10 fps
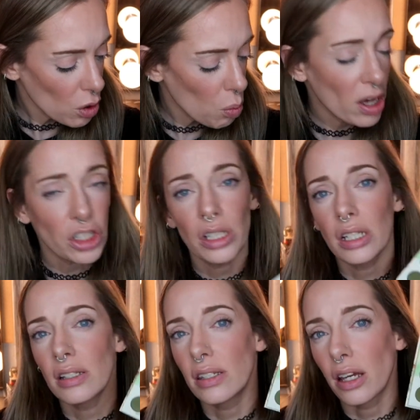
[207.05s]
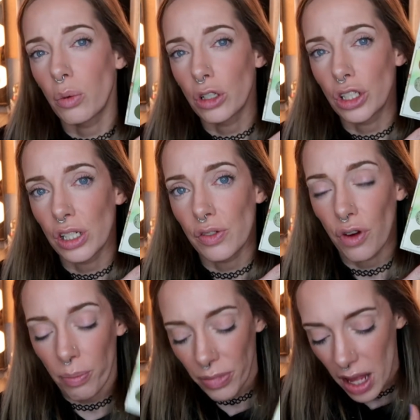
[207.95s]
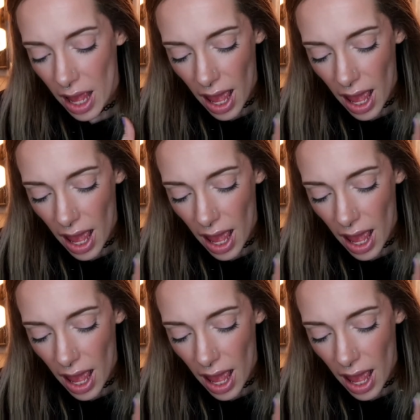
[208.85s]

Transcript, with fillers: Washington State, where she's from.